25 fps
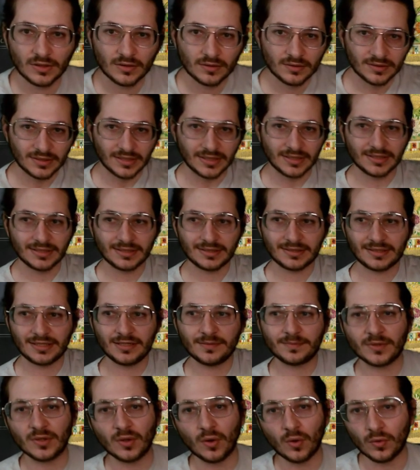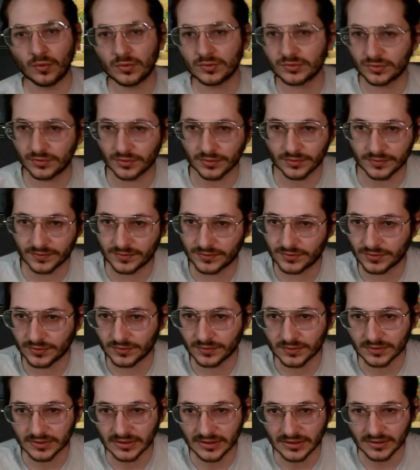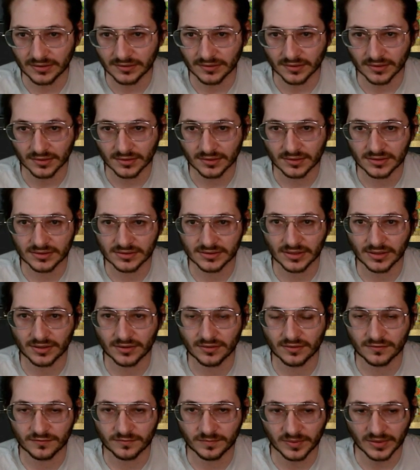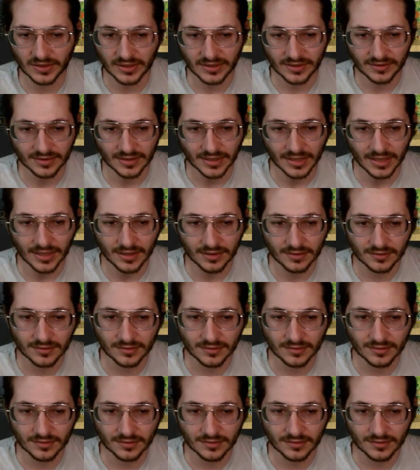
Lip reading: They didn't keep an old growth troll either, because they could have played that.